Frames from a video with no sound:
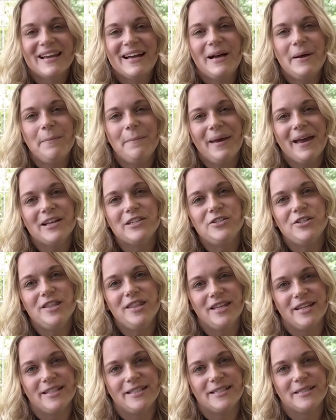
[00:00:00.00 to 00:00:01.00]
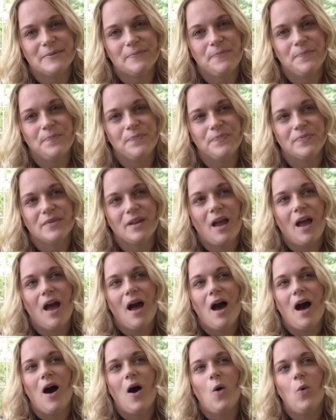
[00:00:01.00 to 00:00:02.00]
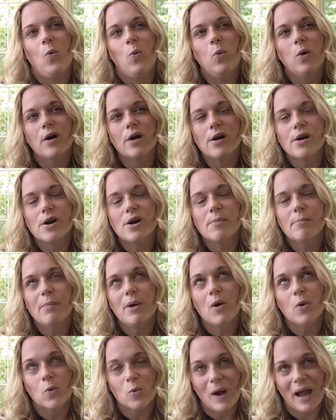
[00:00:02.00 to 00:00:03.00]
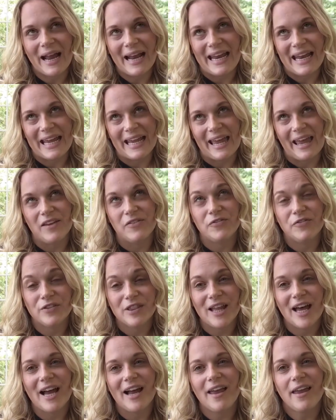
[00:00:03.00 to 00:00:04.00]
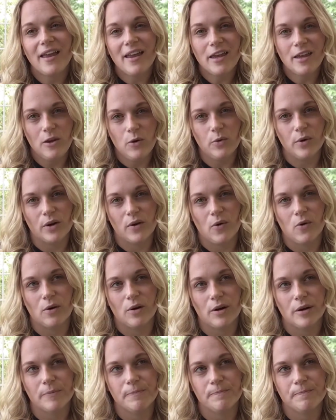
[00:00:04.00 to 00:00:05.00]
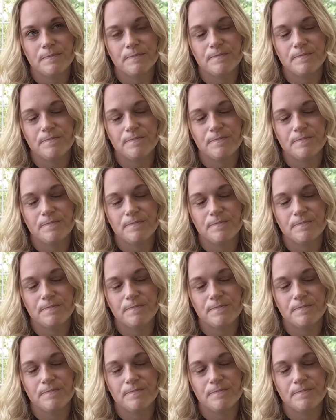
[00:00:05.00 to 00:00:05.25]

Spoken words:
Imagine this, a worm riding a flying unicorn.